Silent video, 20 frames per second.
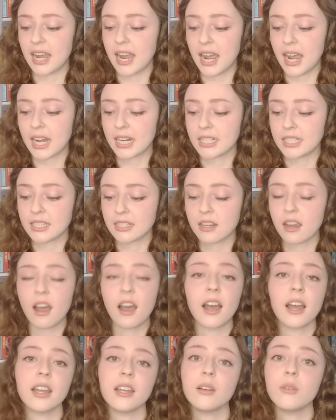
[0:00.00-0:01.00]
and
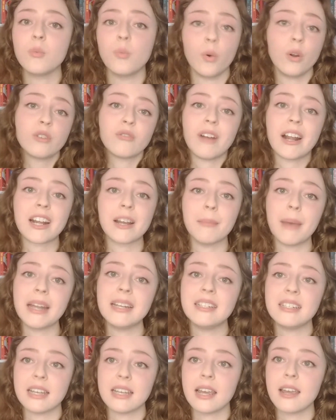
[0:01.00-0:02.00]
I would
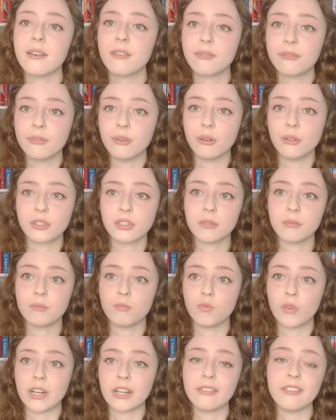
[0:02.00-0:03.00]
recommend it for
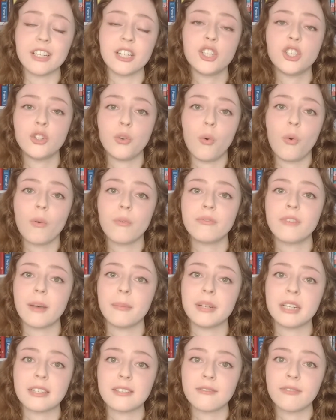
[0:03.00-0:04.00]
some really, really short
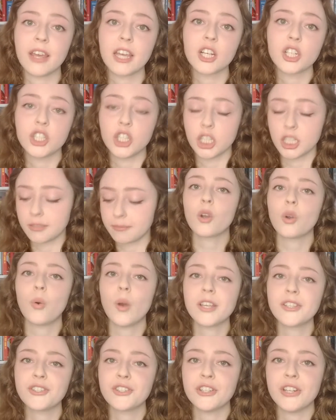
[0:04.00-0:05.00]
feminist fiction.
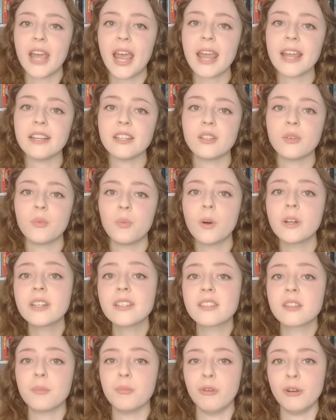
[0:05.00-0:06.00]
Question 8. What
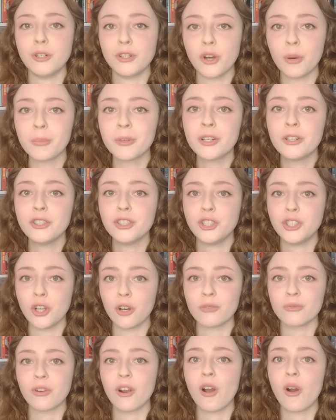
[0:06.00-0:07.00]
is the predominant
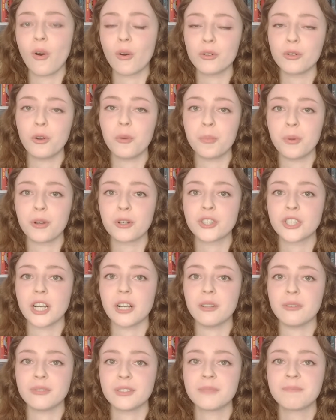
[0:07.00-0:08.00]
genre on your
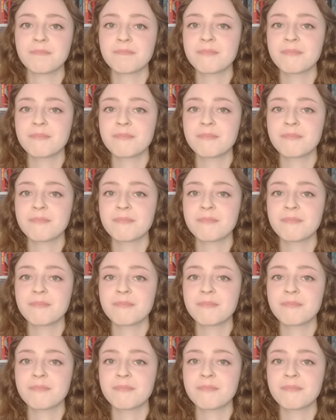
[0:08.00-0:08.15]
bookshelves?